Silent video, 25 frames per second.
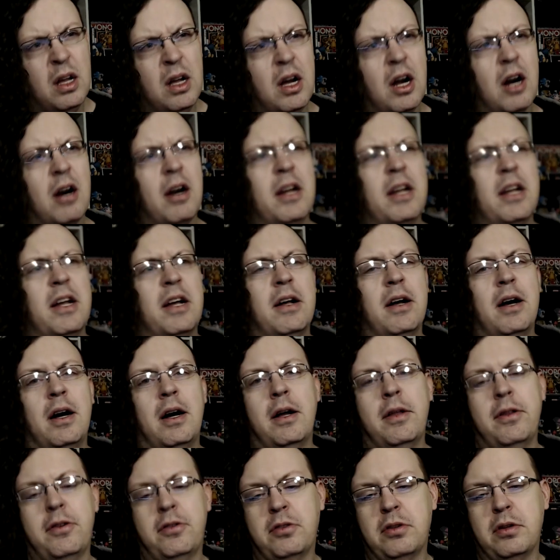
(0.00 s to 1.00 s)
Oh yeah,
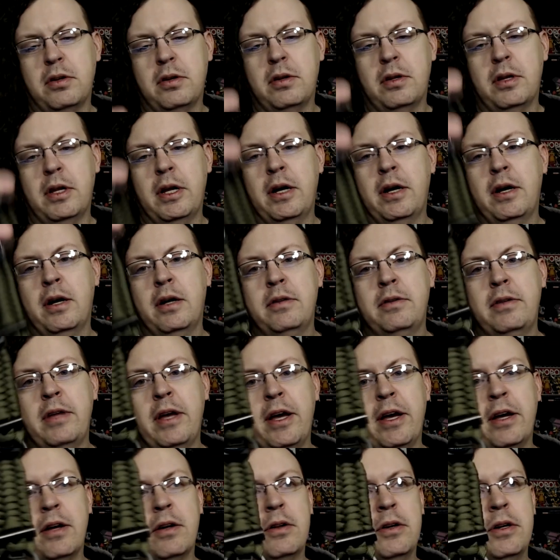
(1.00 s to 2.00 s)
there's a little
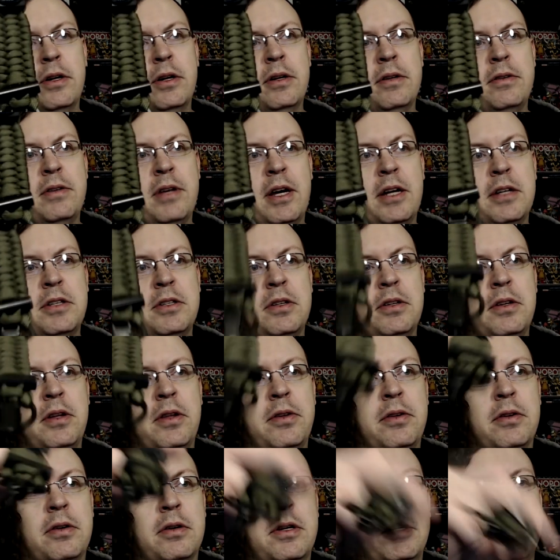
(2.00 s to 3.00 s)
dangle to attach
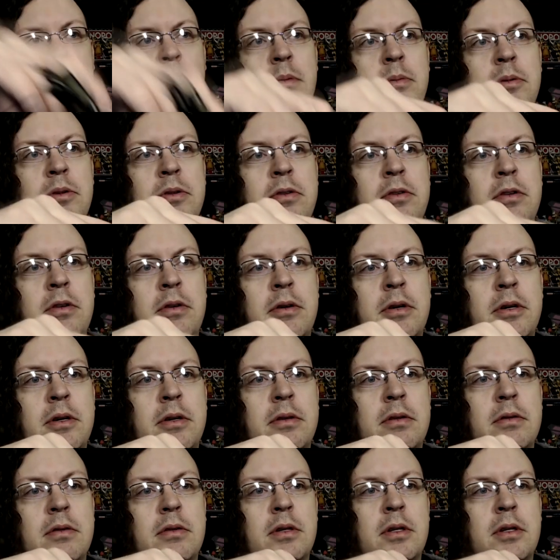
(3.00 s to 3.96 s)
another gubbin to it